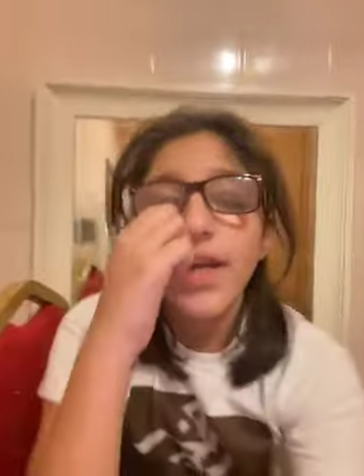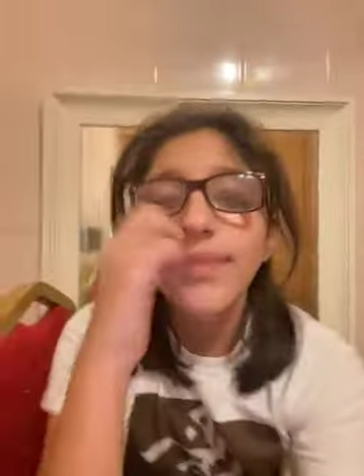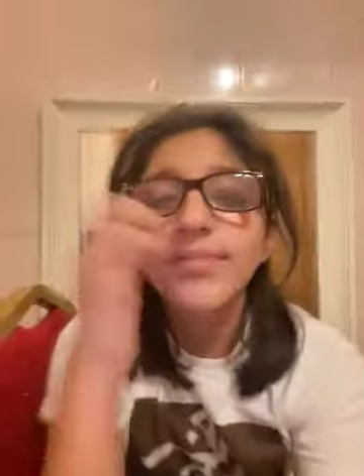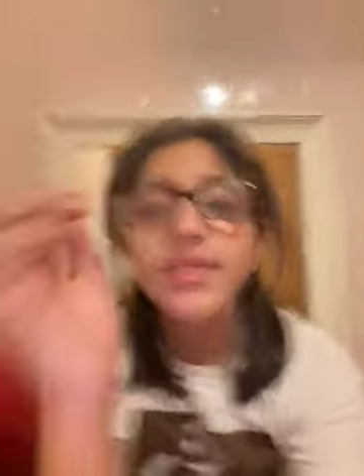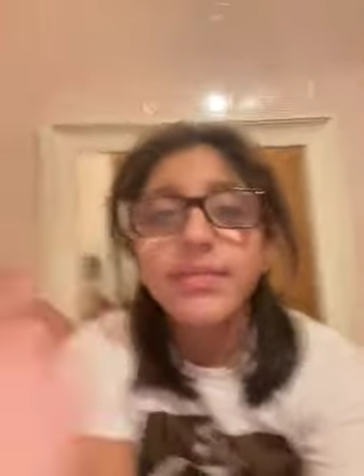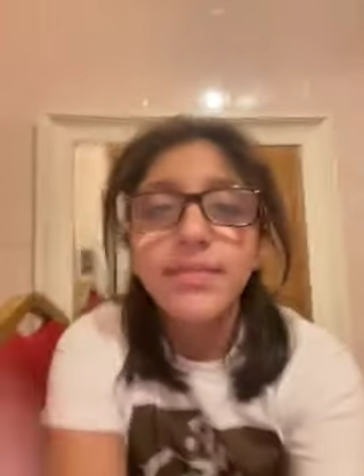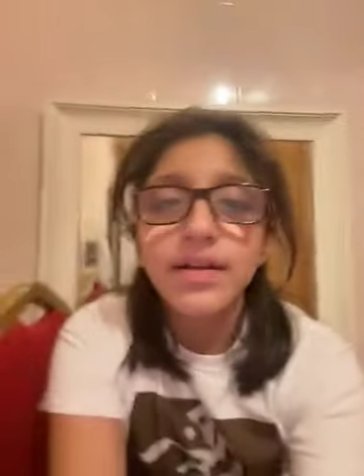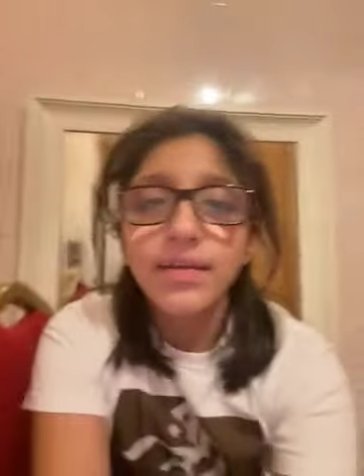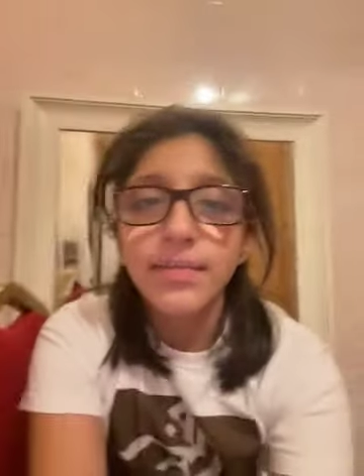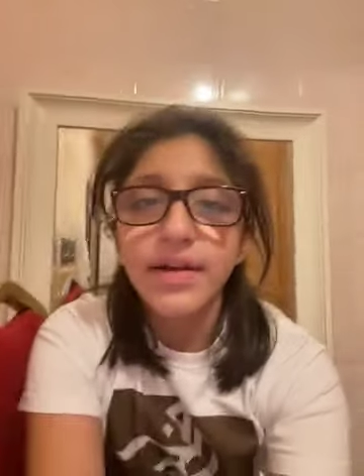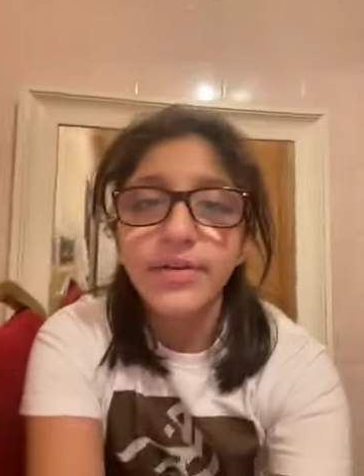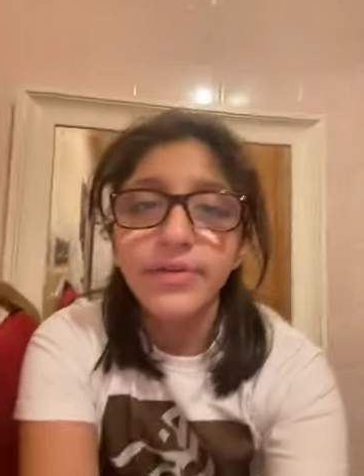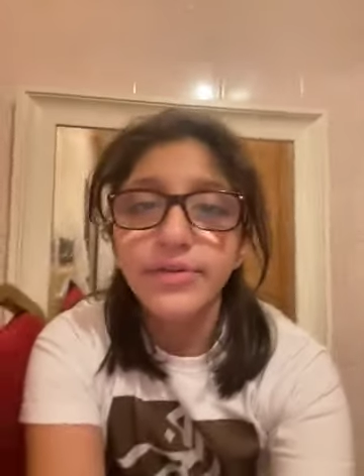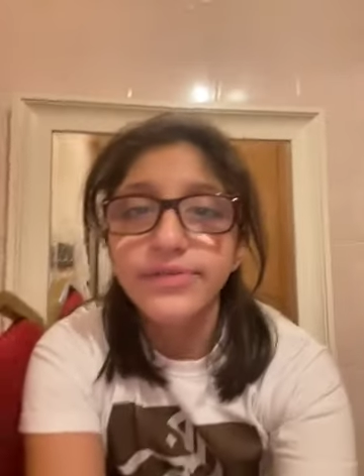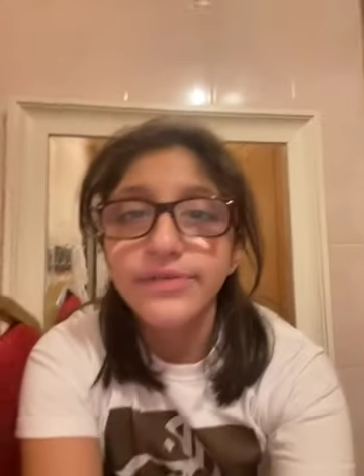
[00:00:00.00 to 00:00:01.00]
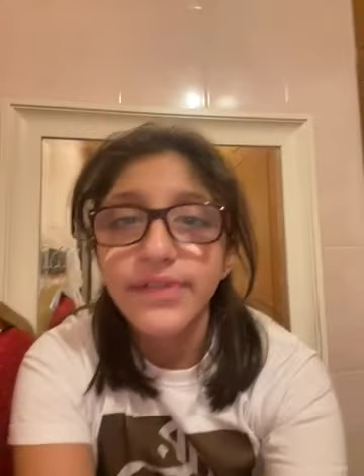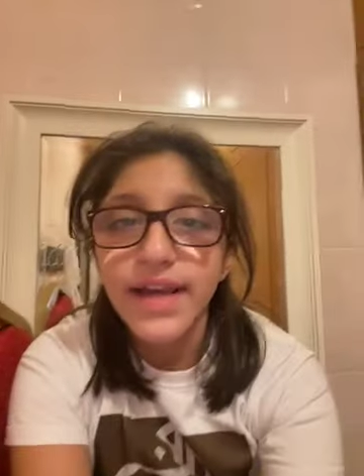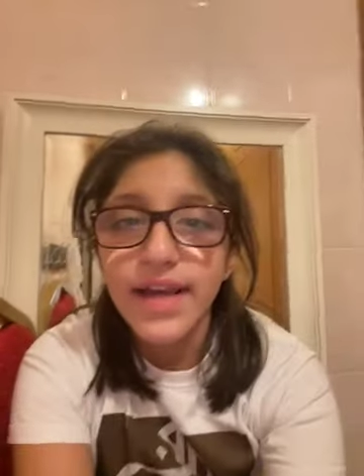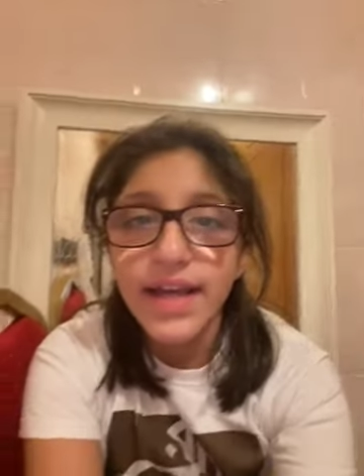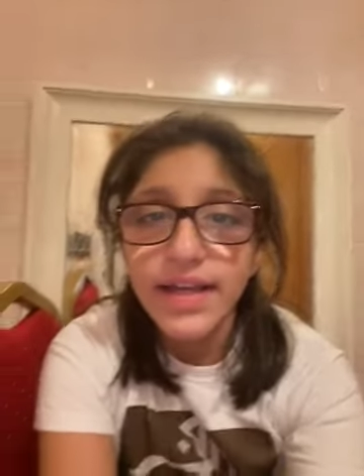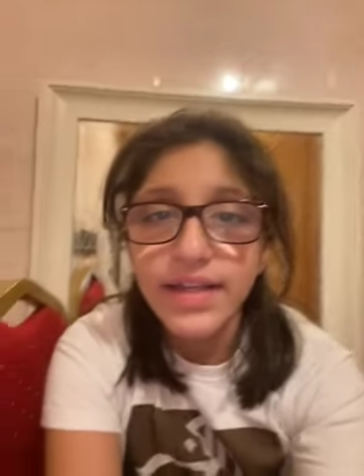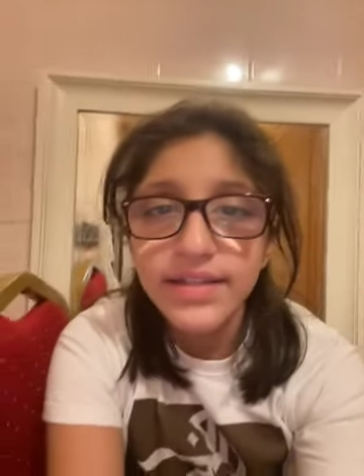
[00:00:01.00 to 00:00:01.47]
I'm Samira Maarouf,
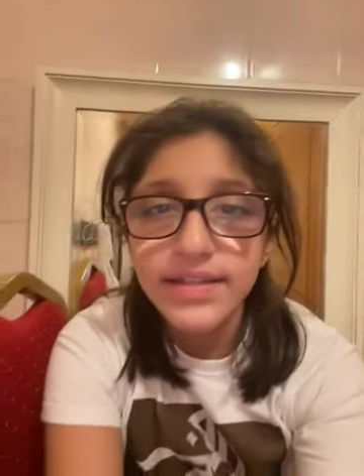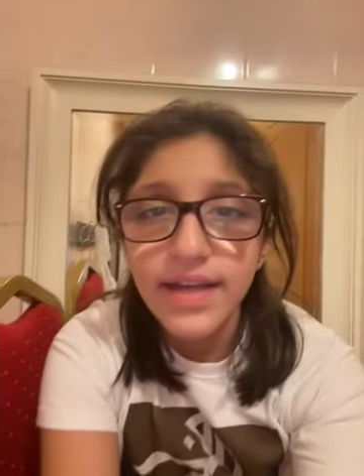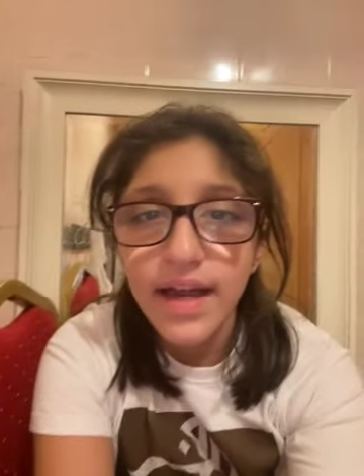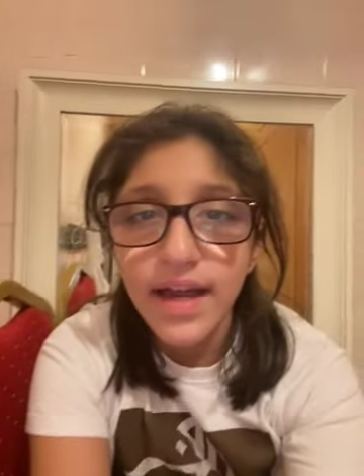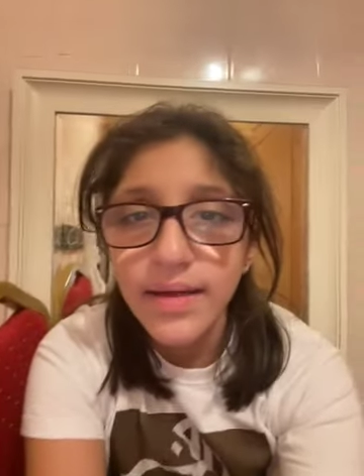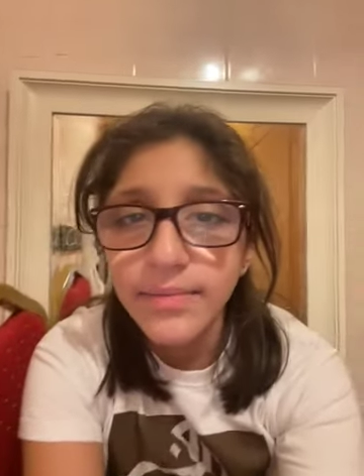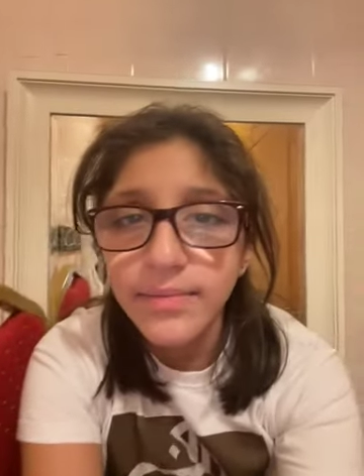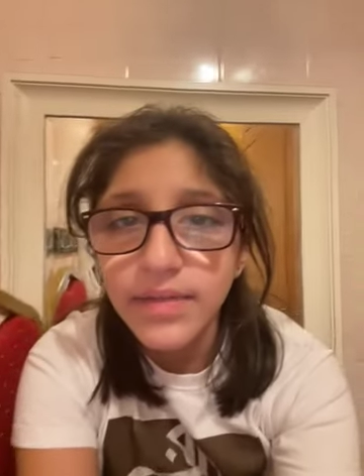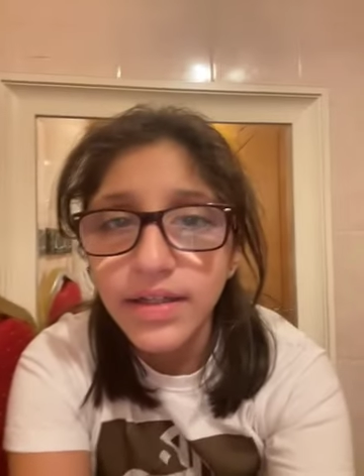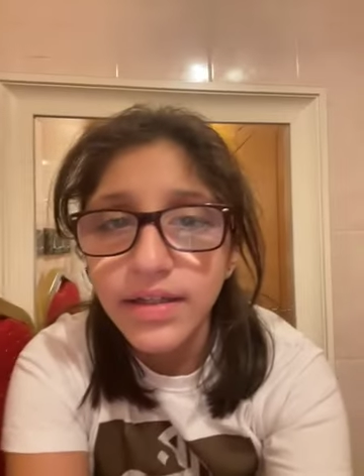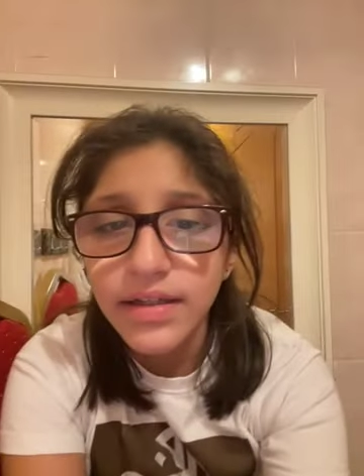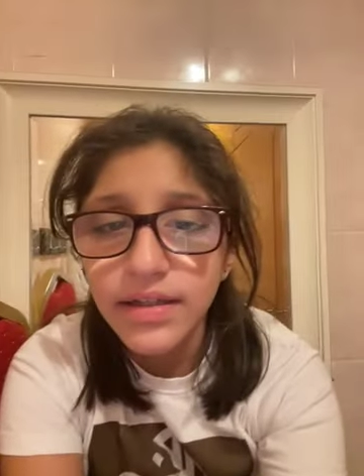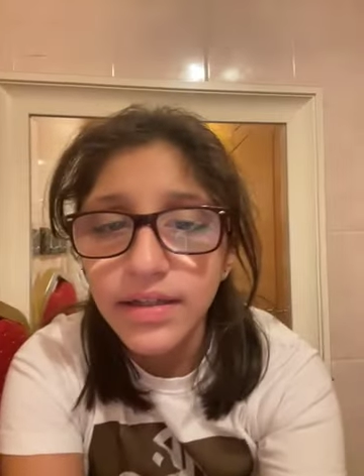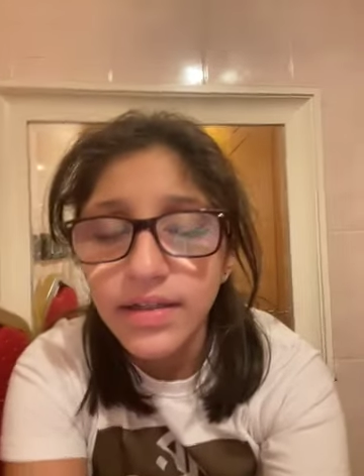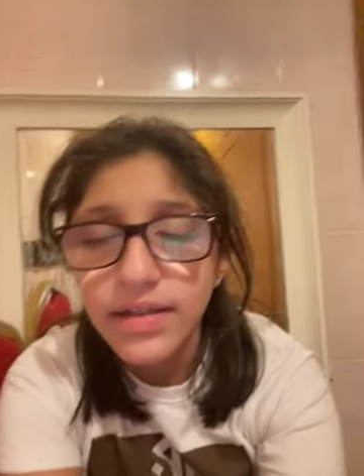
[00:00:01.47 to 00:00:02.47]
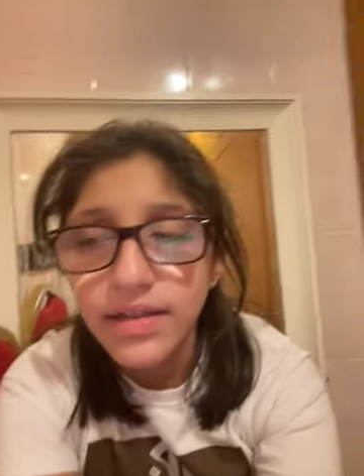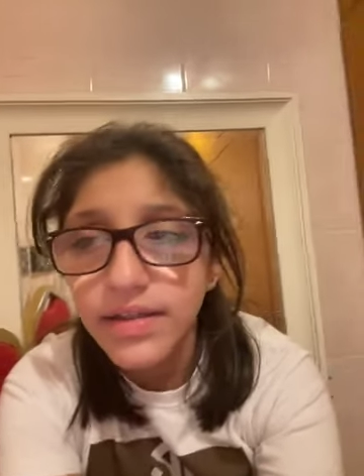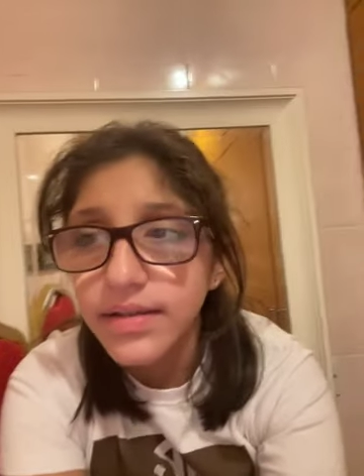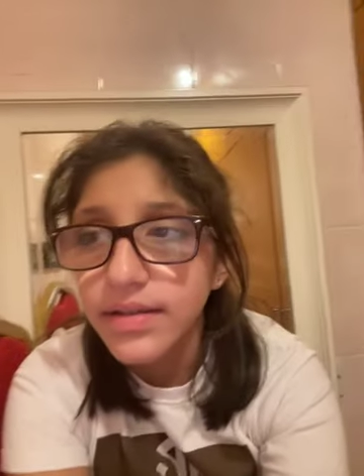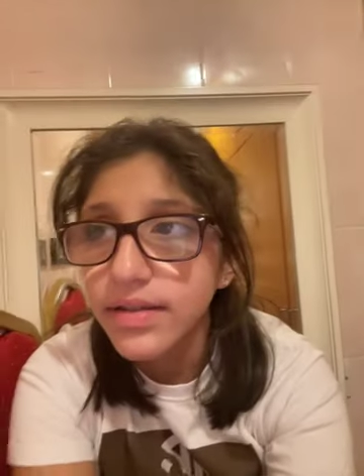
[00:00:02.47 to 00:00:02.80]
and I'm gonna